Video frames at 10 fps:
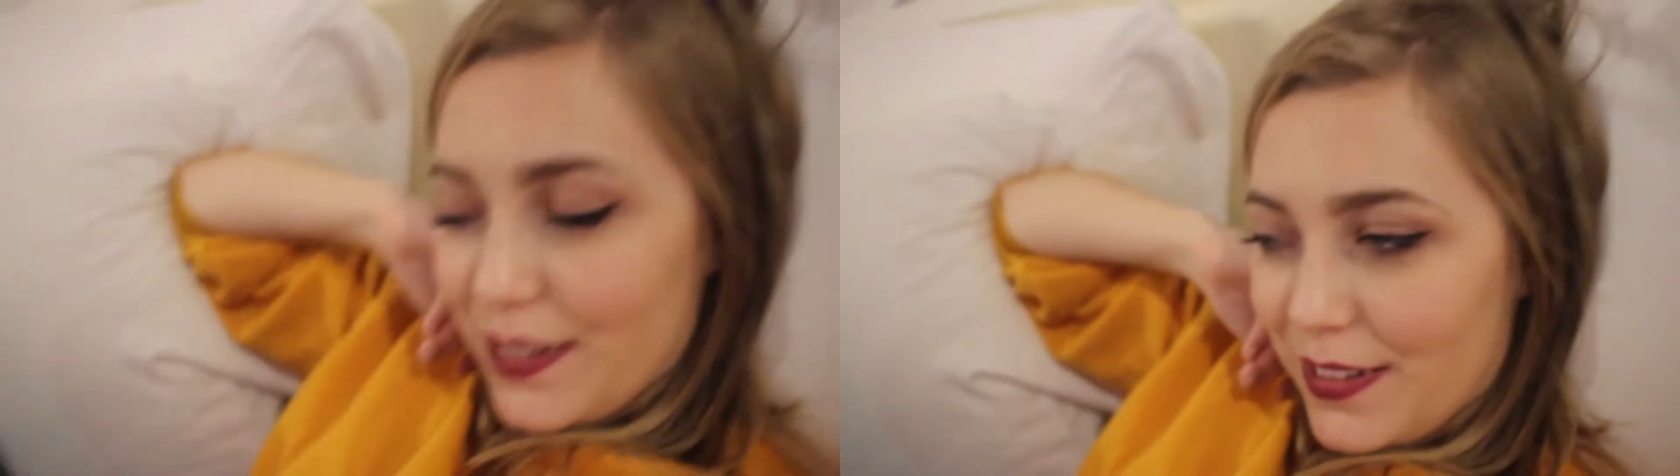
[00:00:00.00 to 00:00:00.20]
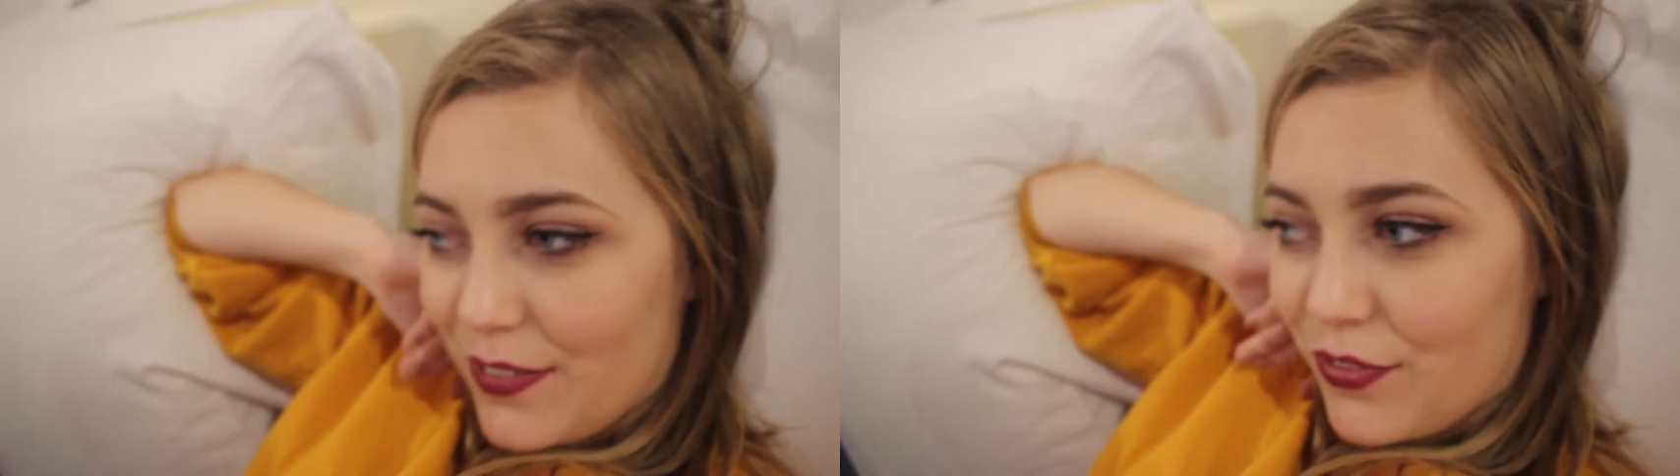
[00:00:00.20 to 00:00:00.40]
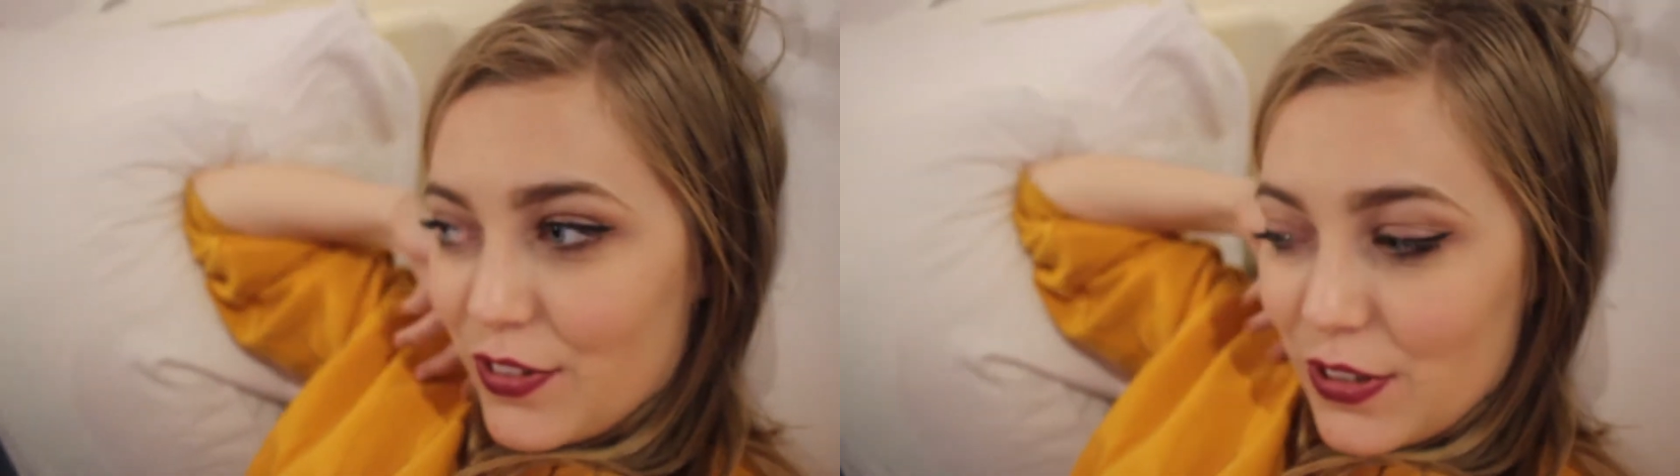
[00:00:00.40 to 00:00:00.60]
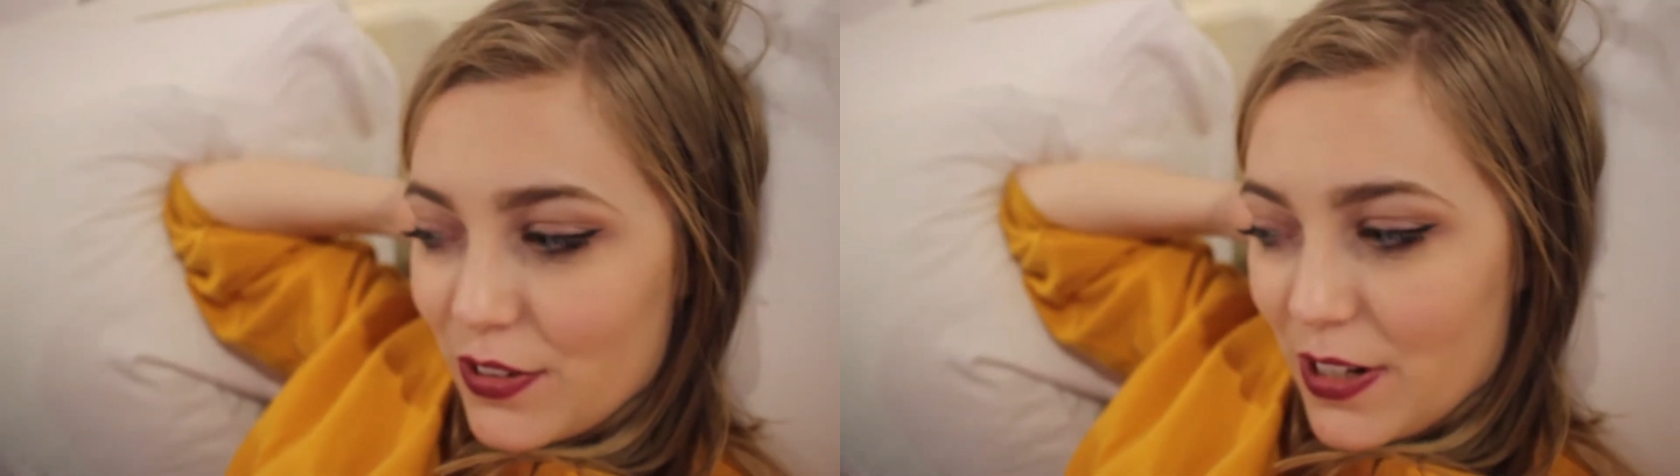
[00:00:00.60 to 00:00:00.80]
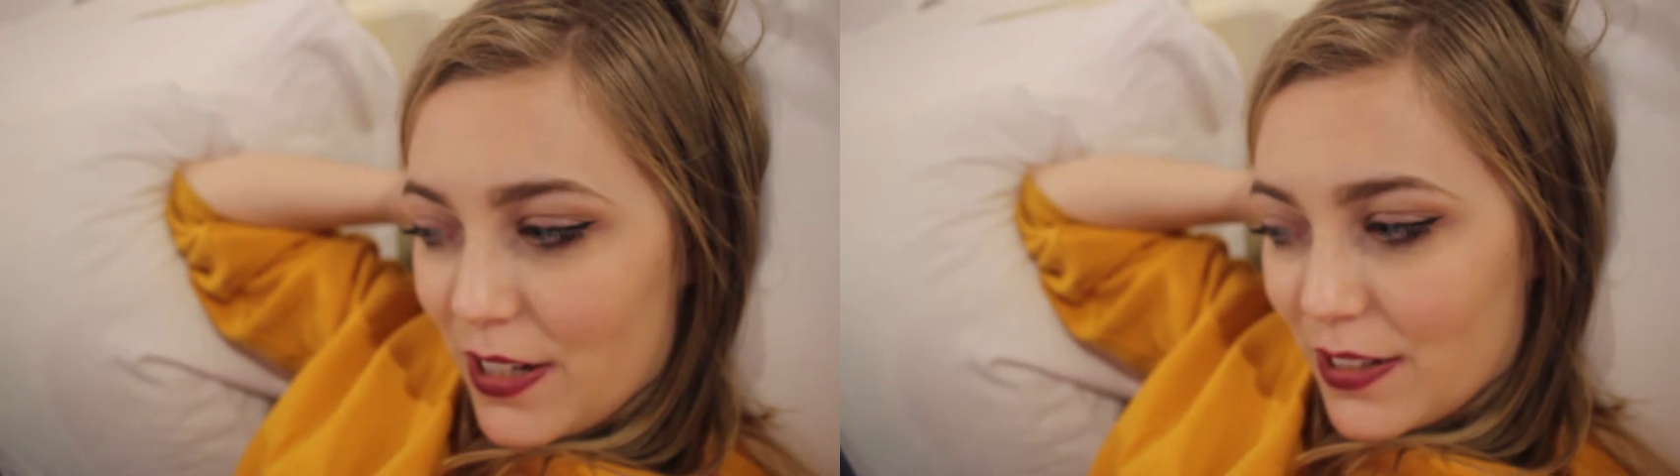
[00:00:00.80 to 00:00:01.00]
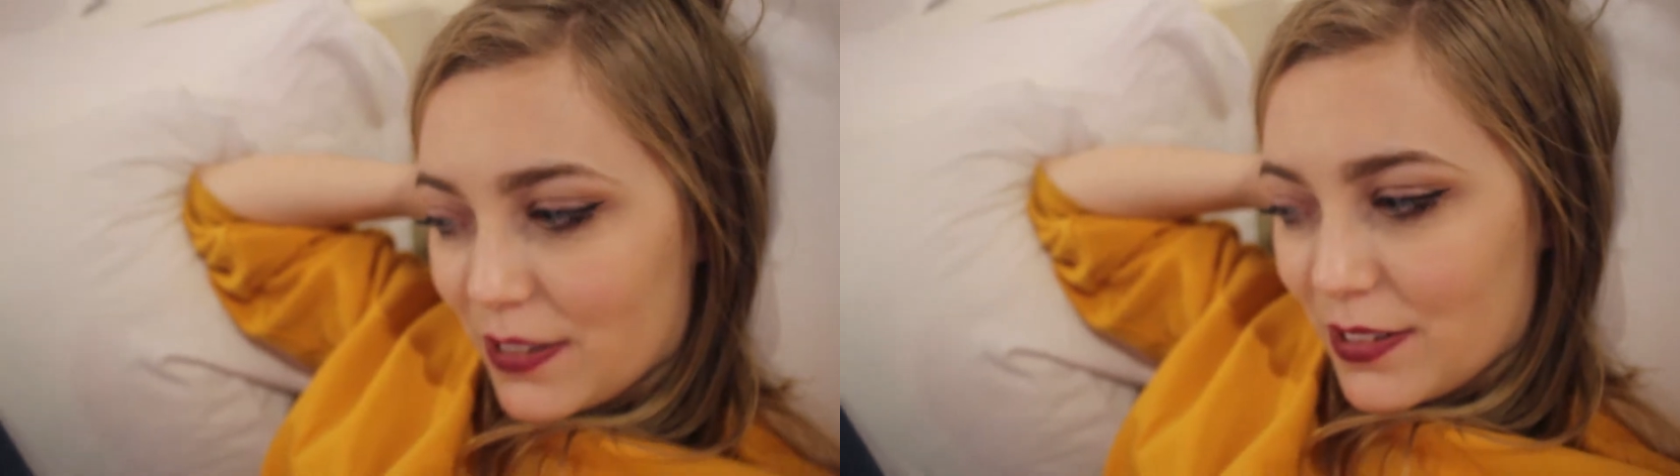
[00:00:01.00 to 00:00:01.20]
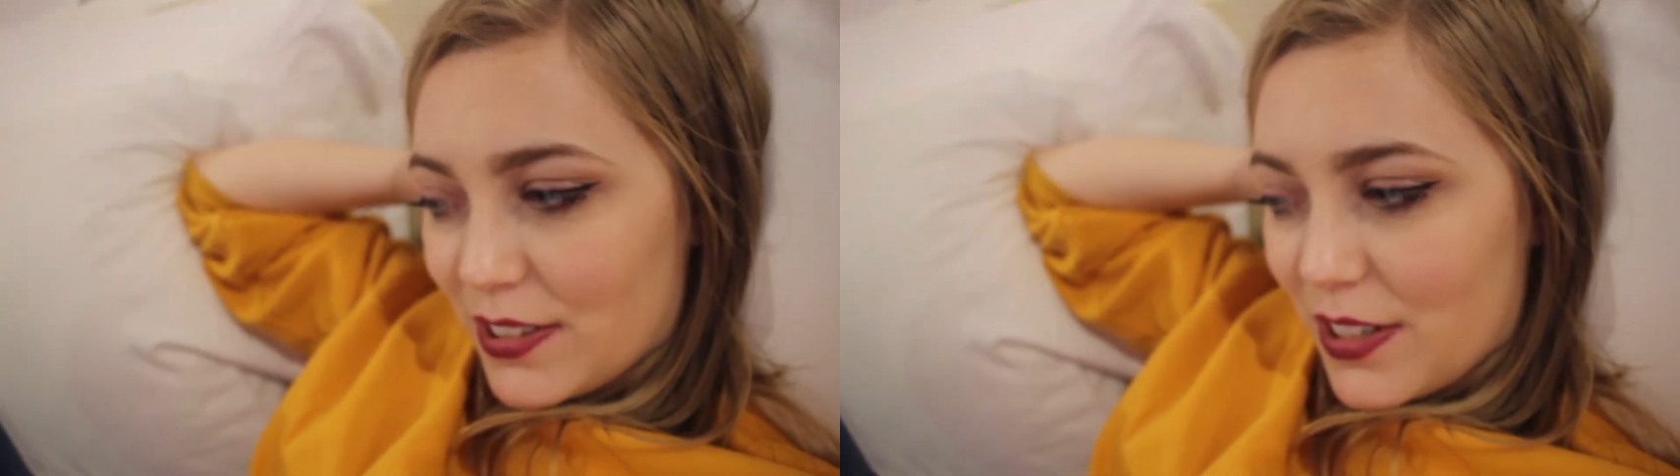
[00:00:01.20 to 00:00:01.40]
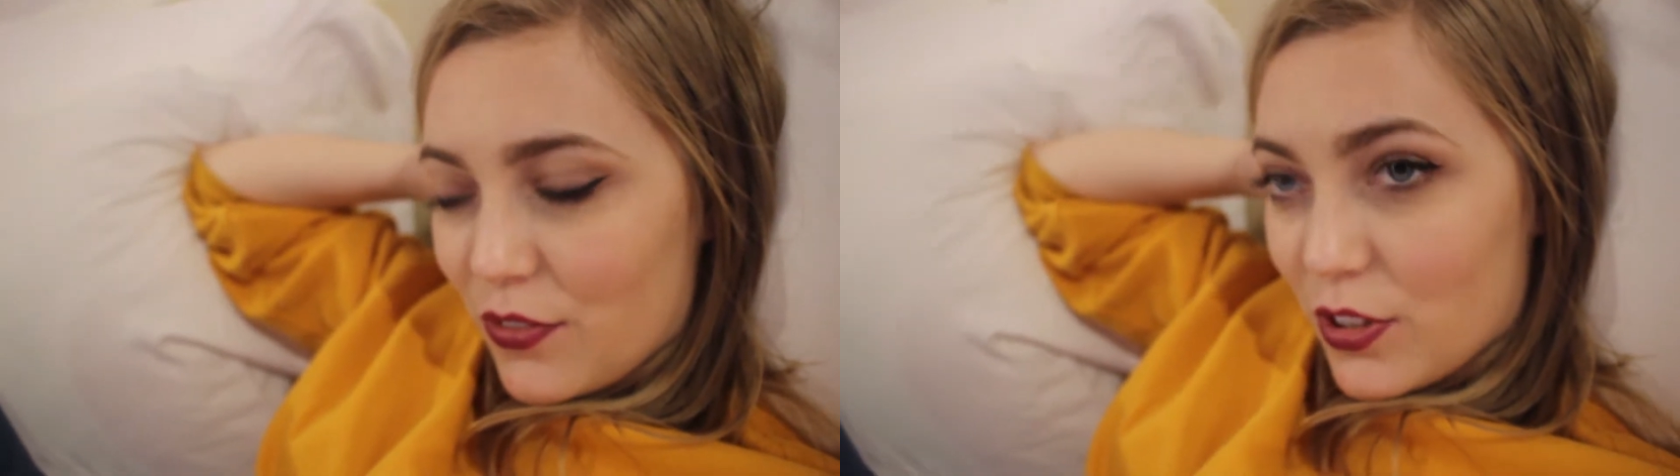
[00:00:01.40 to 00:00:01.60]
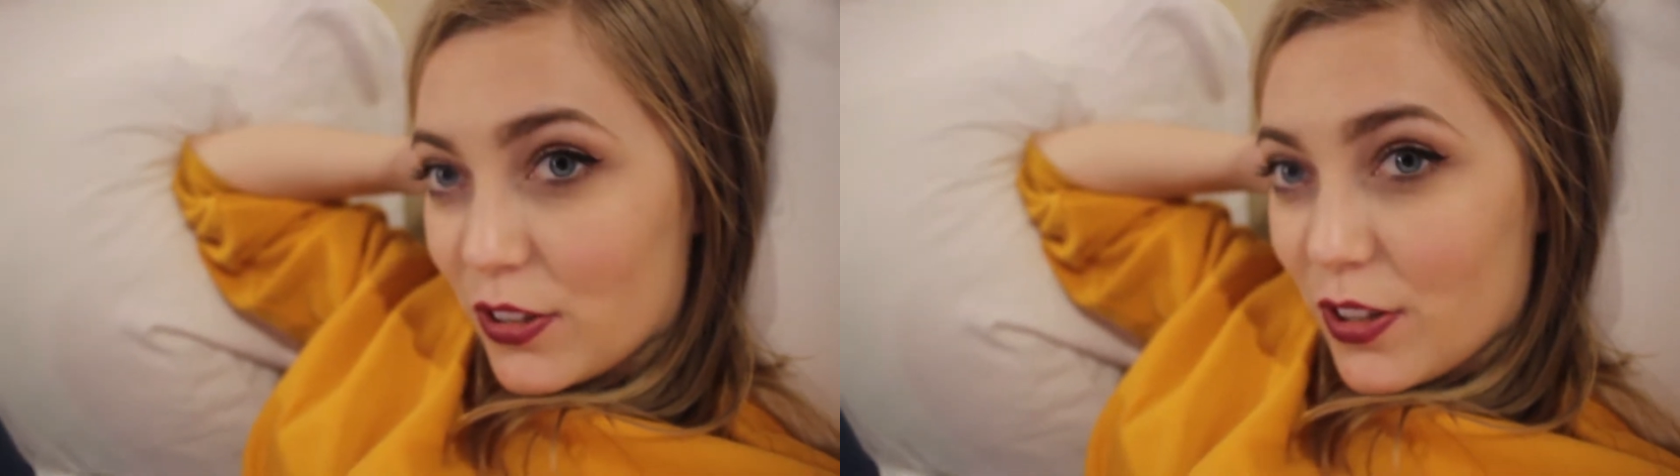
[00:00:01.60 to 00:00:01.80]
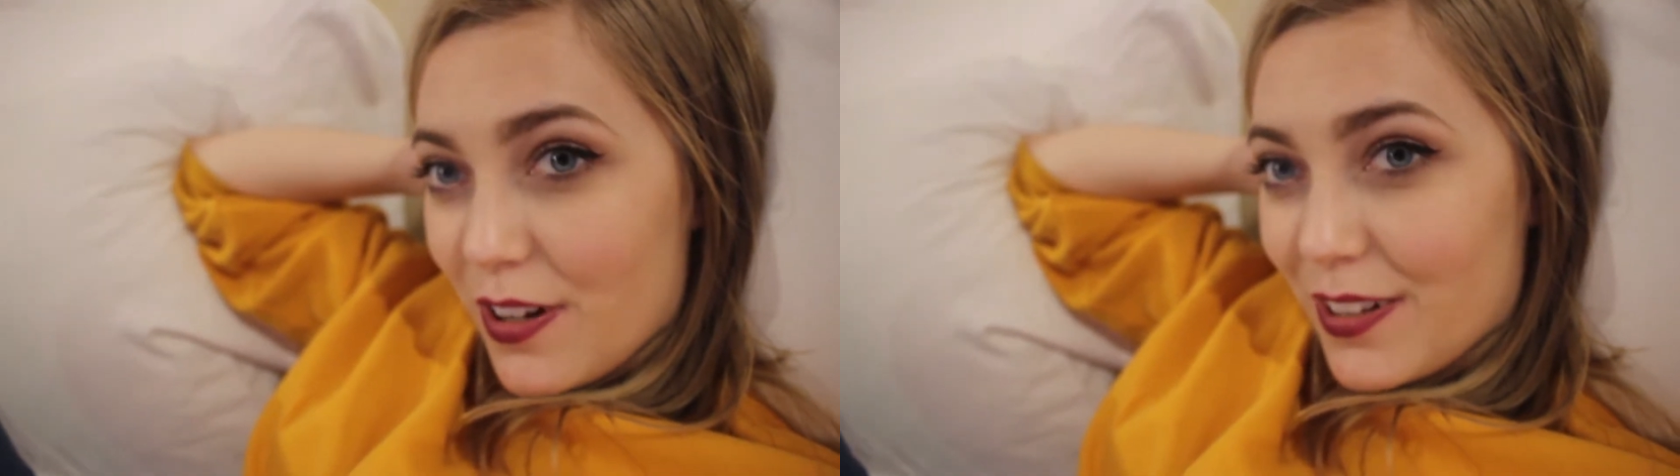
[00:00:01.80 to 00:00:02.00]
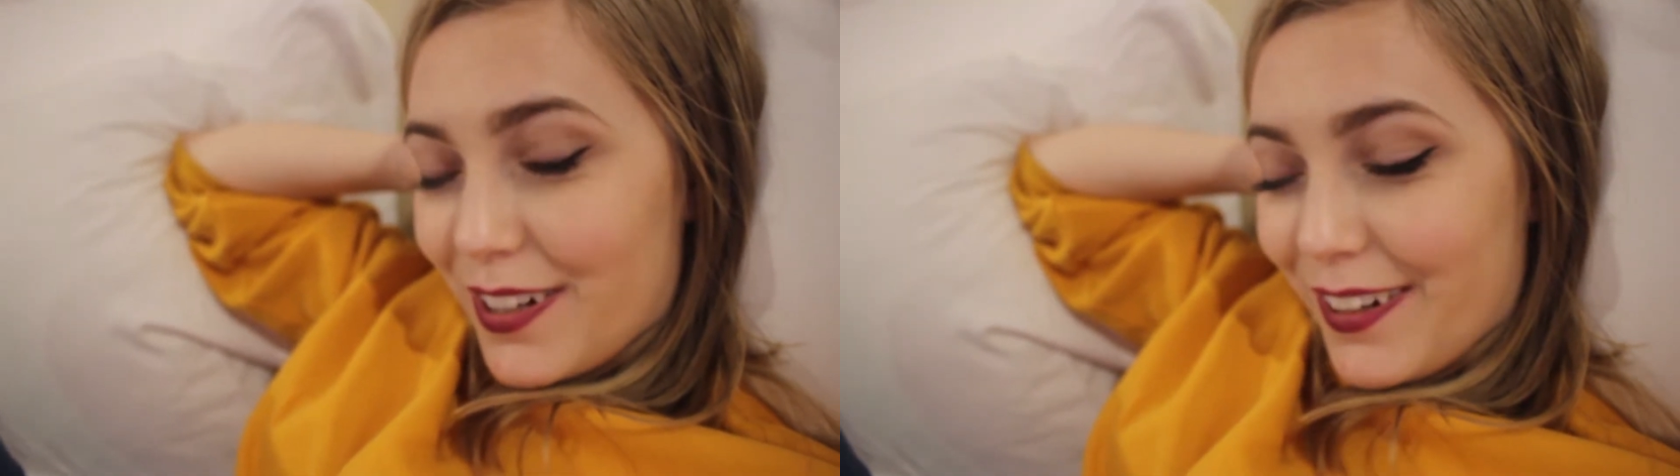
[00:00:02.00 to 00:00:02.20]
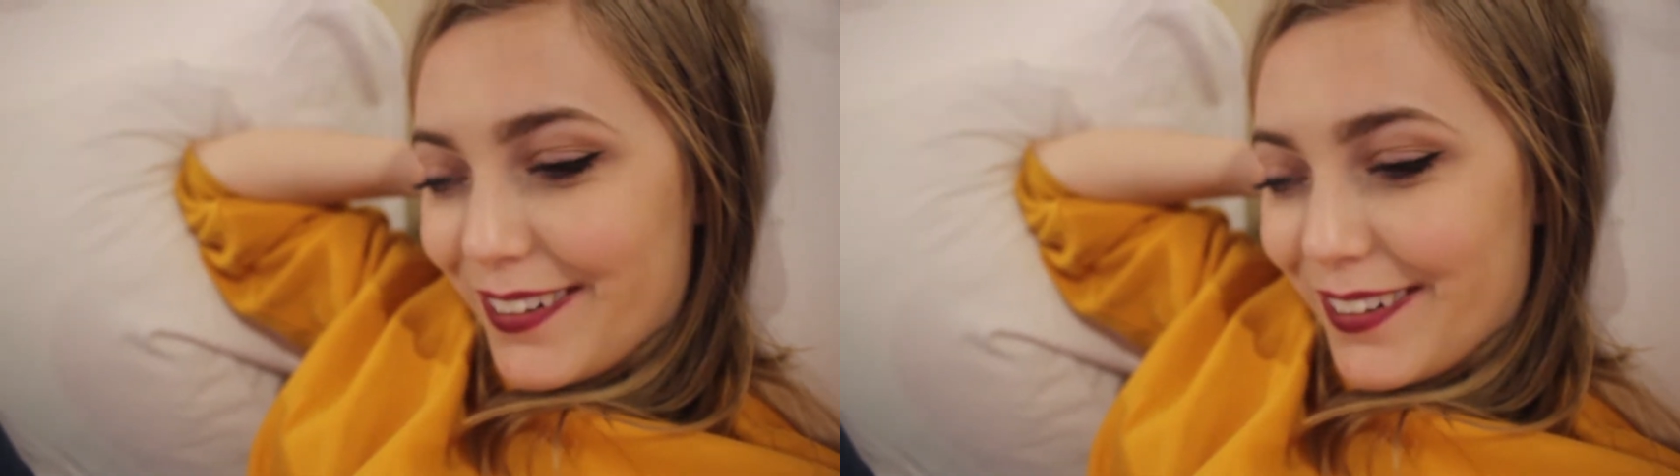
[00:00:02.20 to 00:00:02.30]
it feels like 7 o'clock.